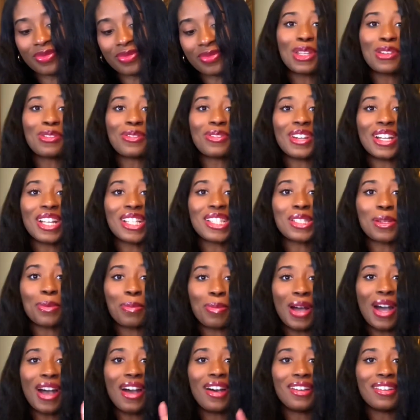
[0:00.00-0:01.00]
Don't be afraid
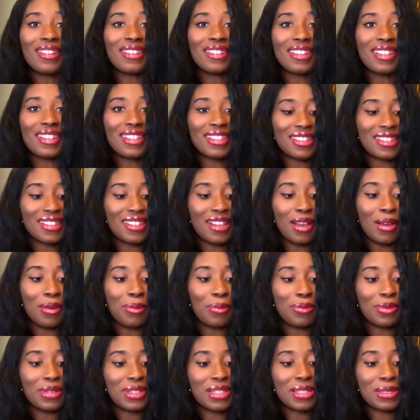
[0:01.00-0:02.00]
to pile this
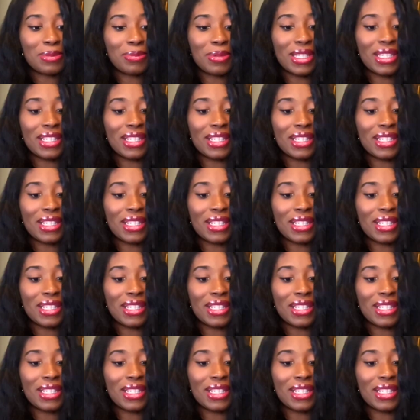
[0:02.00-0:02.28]
up with